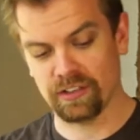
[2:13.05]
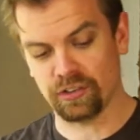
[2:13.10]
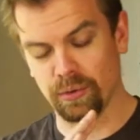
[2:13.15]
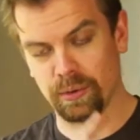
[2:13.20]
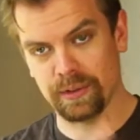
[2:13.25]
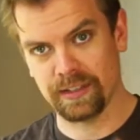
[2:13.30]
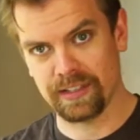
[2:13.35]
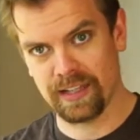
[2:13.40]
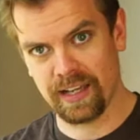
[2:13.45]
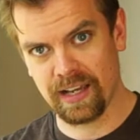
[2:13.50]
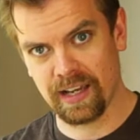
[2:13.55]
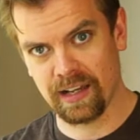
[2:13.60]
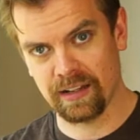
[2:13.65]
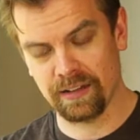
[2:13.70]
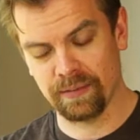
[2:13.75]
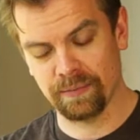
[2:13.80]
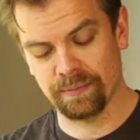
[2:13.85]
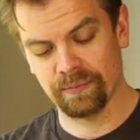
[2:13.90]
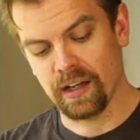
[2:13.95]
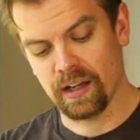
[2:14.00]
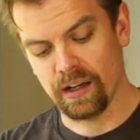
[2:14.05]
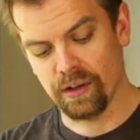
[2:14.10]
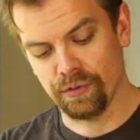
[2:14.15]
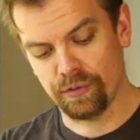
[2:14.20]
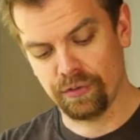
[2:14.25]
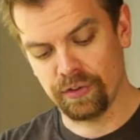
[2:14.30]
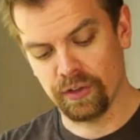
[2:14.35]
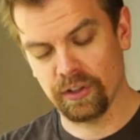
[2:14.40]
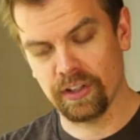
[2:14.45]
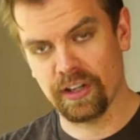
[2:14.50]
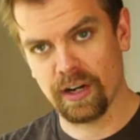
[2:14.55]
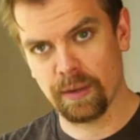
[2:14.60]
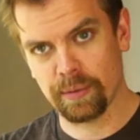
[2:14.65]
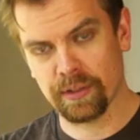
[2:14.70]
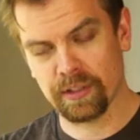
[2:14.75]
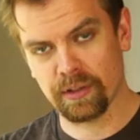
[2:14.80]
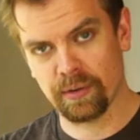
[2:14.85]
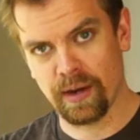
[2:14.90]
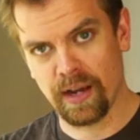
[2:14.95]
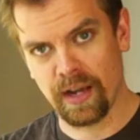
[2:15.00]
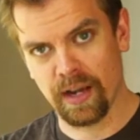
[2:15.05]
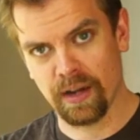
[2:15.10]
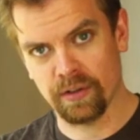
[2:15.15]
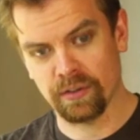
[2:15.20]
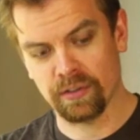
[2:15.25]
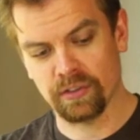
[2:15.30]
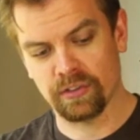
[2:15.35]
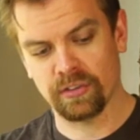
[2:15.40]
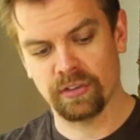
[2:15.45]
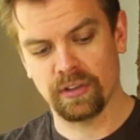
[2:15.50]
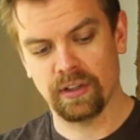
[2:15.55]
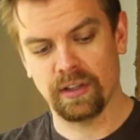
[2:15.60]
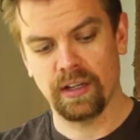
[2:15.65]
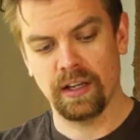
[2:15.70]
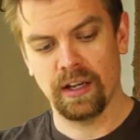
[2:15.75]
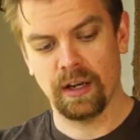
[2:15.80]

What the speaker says: So again, filled it up with grounds,